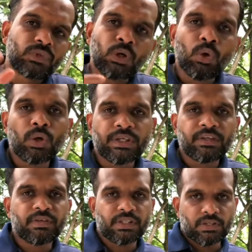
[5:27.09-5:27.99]
quality
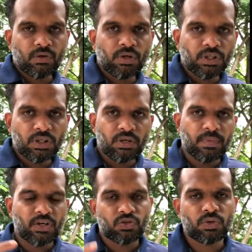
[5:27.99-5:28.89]
versus quantity,
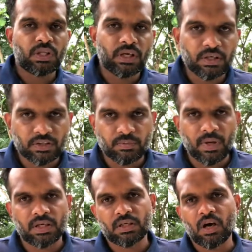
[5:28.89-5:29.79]
make sure that doesn't
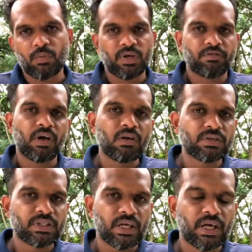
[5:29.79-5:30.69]
matter how many followers
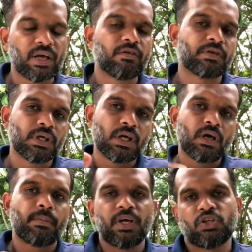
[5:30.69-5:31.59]
they have,
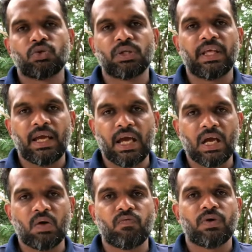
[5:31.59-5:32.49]
make sure they
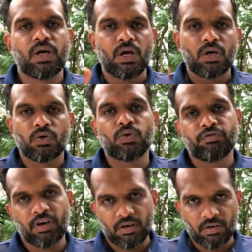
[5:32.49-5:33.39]
have good
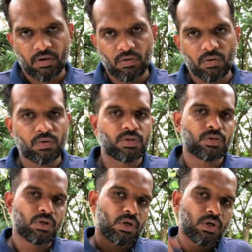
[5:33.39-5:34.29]
track record,
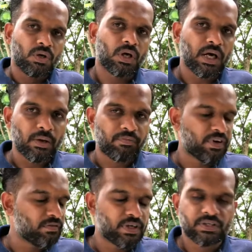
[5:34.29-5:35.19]

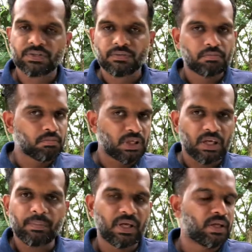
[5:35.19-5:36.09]
previous
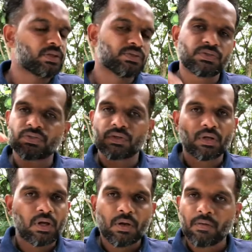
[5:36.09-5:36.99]
comments,
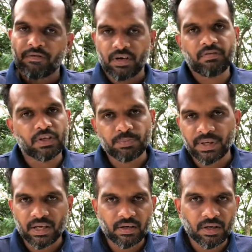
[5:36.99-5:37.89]
previous
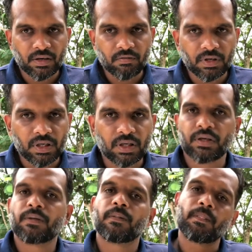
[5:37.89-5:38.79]
paid
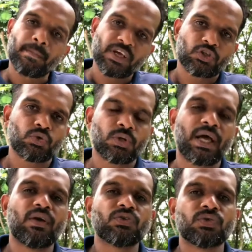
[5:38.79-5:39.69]
work, make sure,
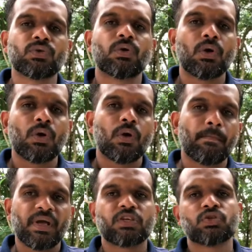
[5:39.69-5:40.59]
and also
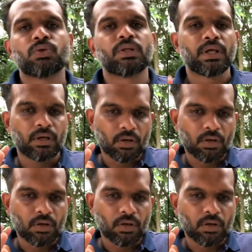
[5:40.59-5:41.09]
make sure that